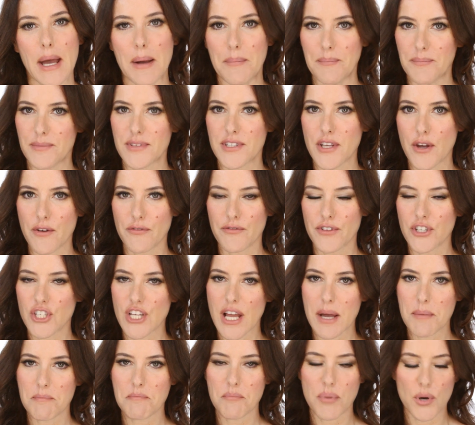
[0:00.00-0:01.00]
so for
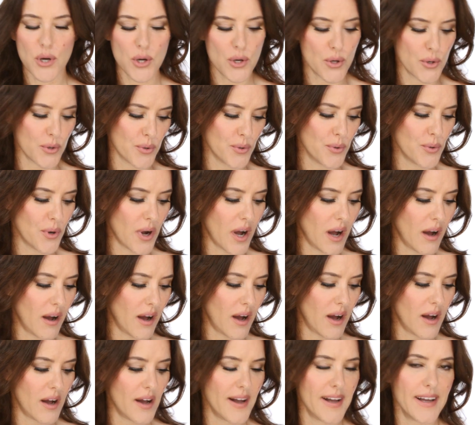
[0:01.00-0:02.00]
shampoo,
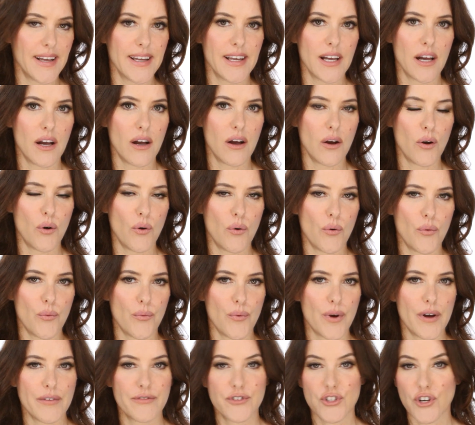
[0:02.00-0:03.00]

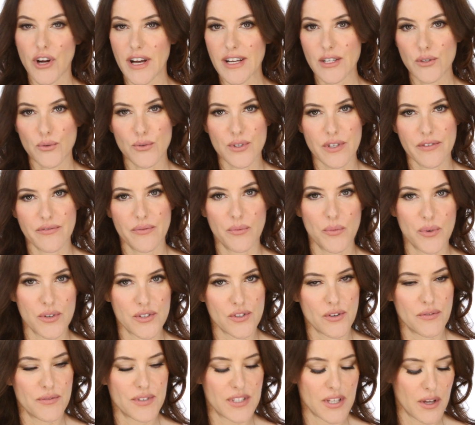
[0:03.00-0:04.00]
I've tried all different
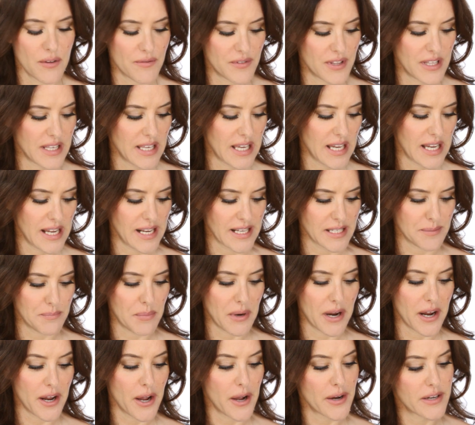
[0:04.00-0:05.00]
ones obviously over the years,
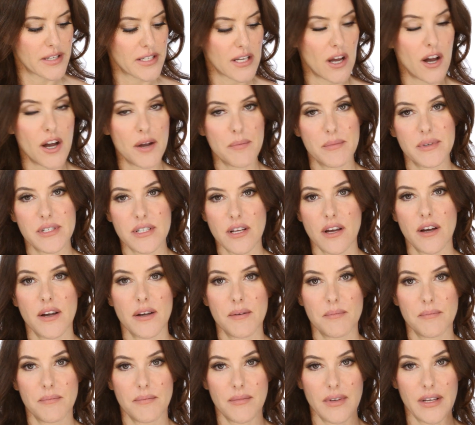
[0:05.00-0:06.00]
but time
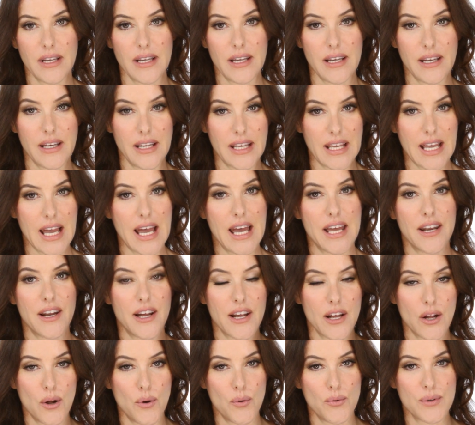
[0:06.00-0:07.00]
and again,
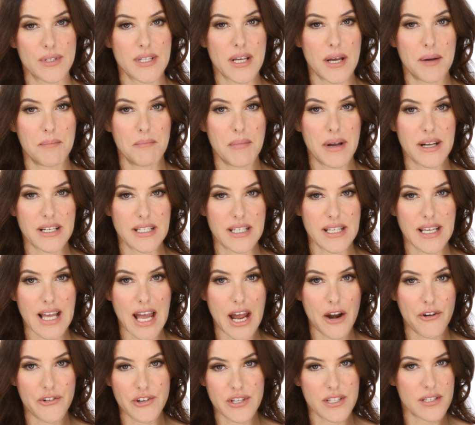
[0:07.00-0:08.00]
I always come back to
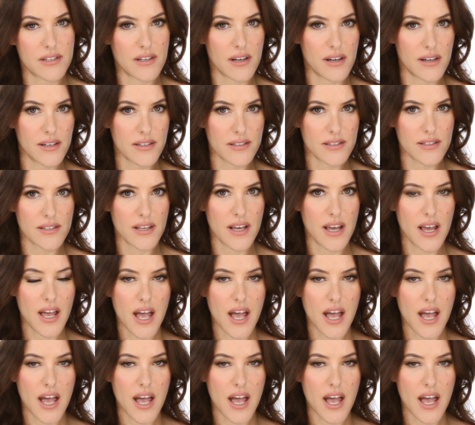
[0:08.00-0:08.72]
Kérastase.